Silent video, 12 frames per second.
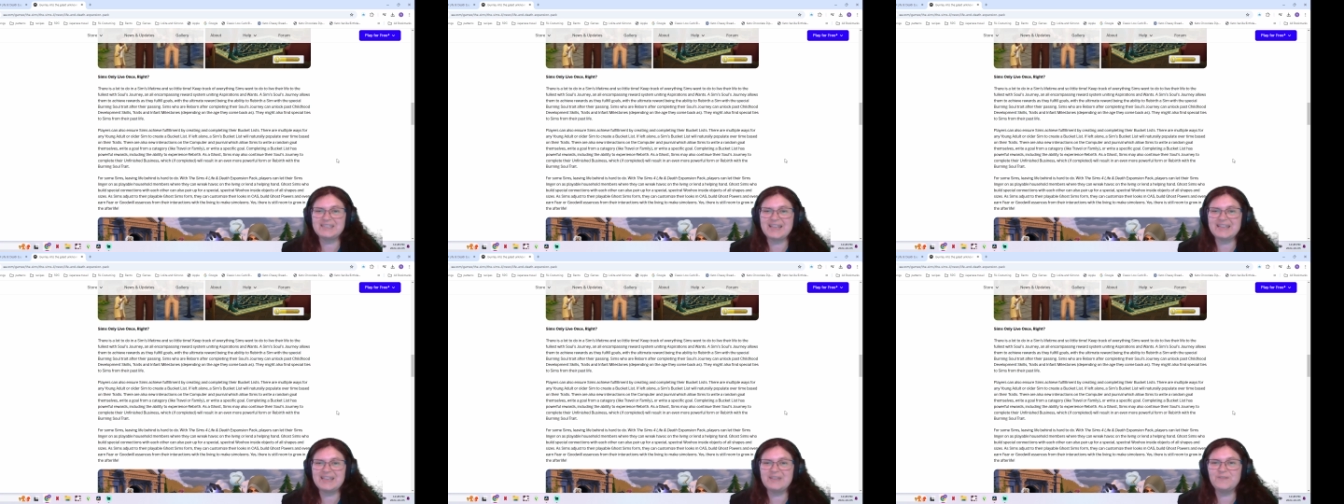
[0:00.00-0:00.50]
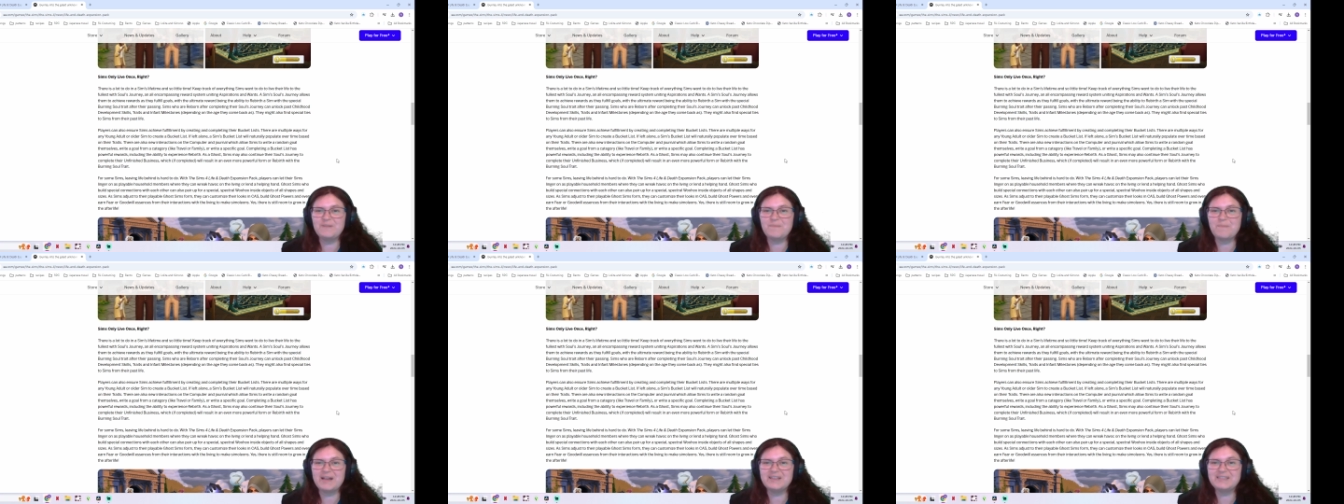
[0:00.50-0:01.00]
and infant
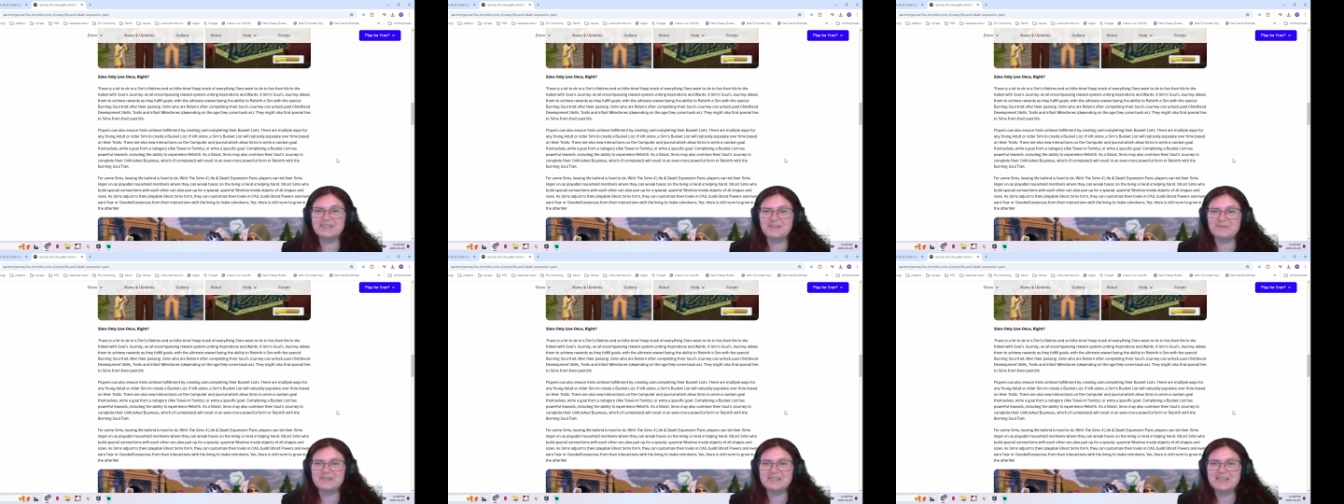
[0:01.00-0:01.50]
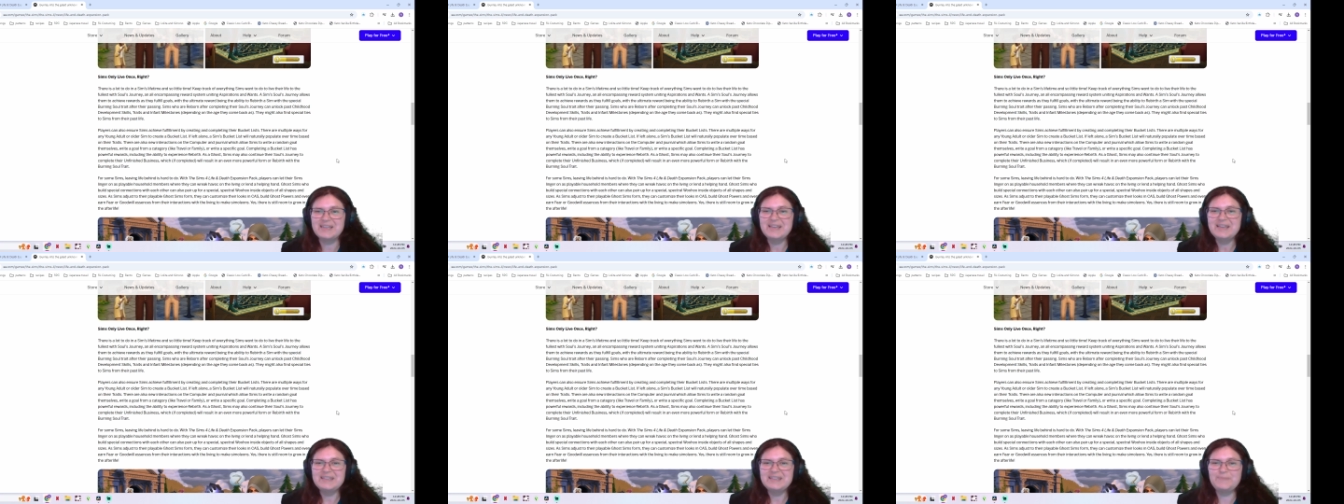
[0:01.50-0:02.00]
milestones,
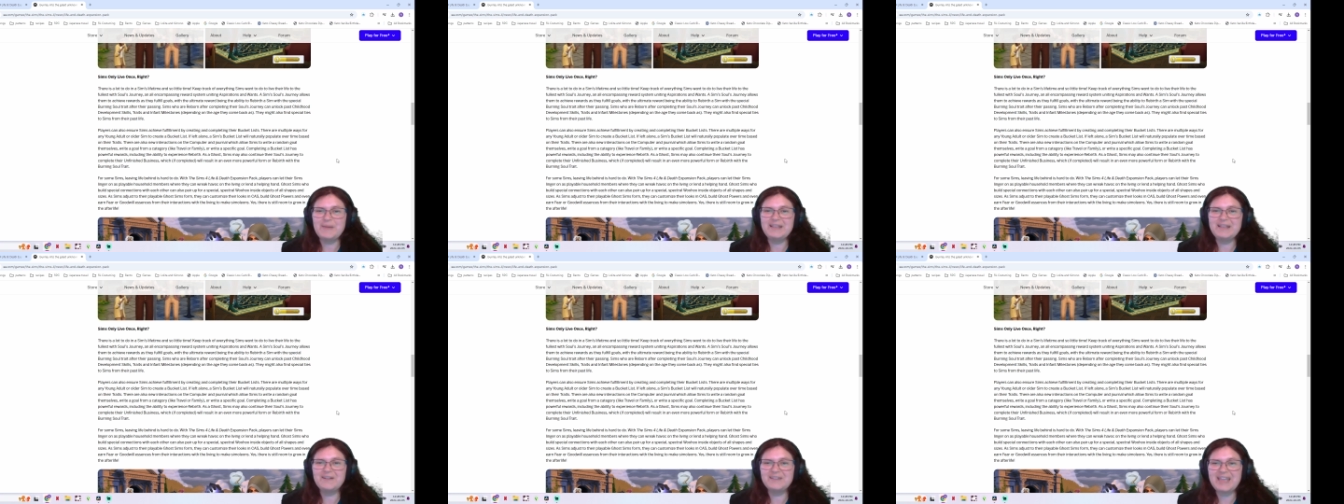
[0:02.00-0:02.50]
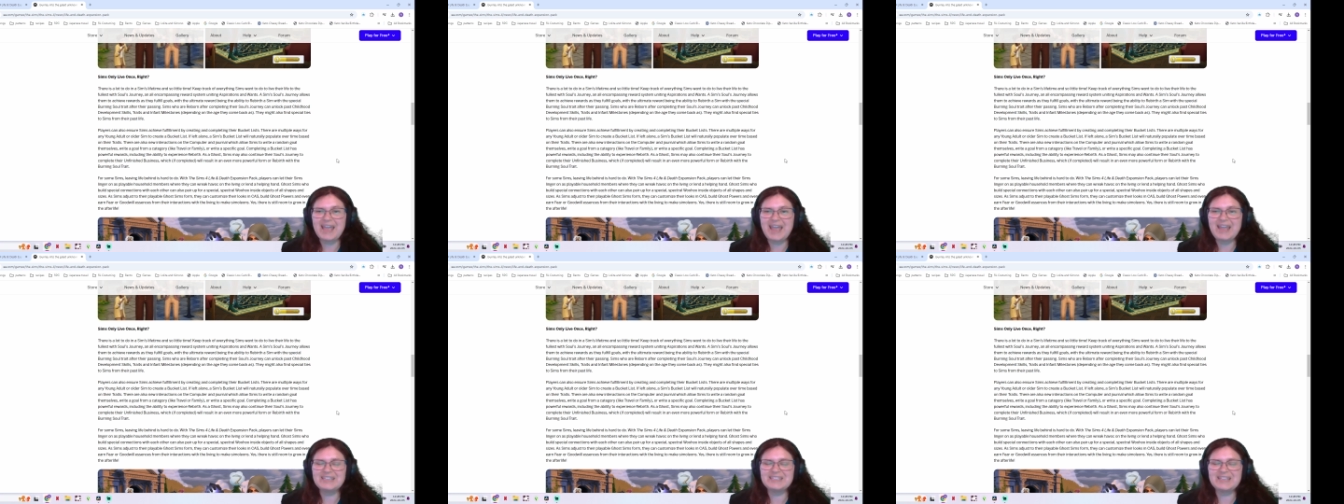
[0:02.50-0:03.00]
depending on the
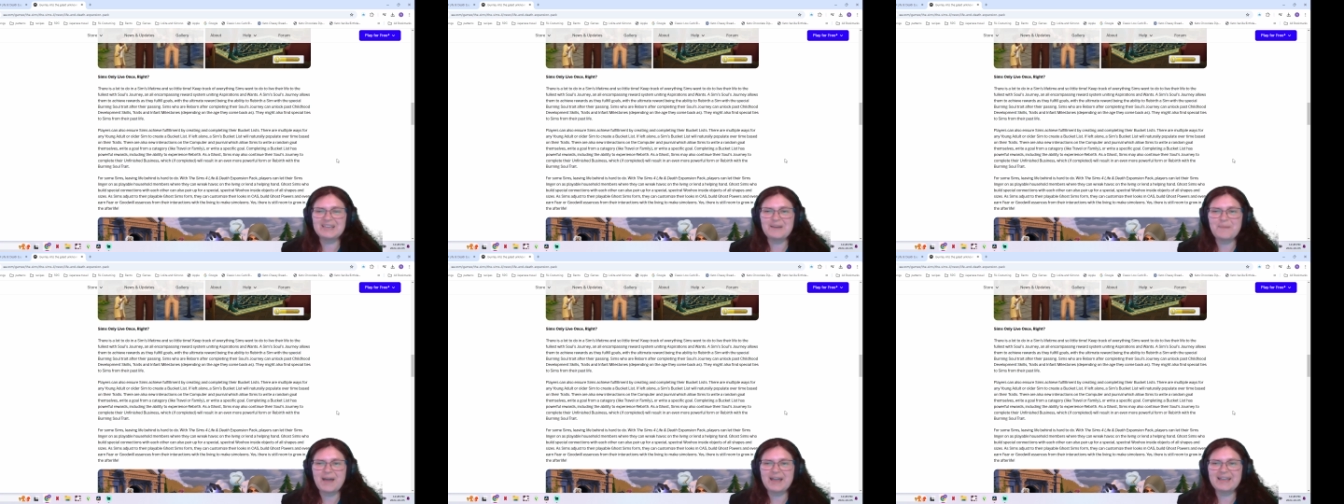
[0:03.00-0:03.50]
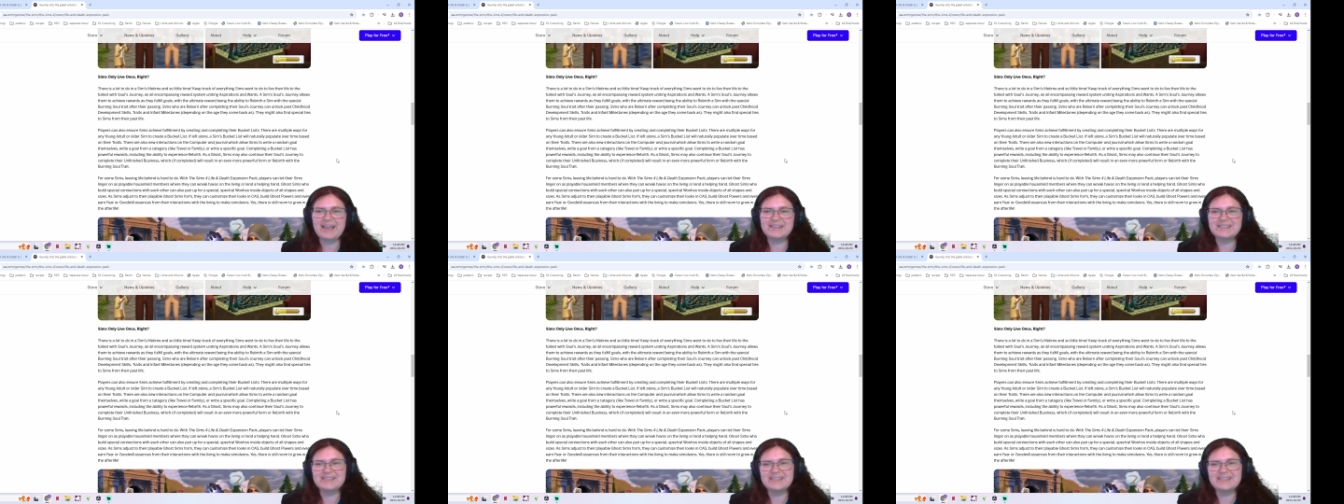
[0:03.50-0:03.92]
age they come back at.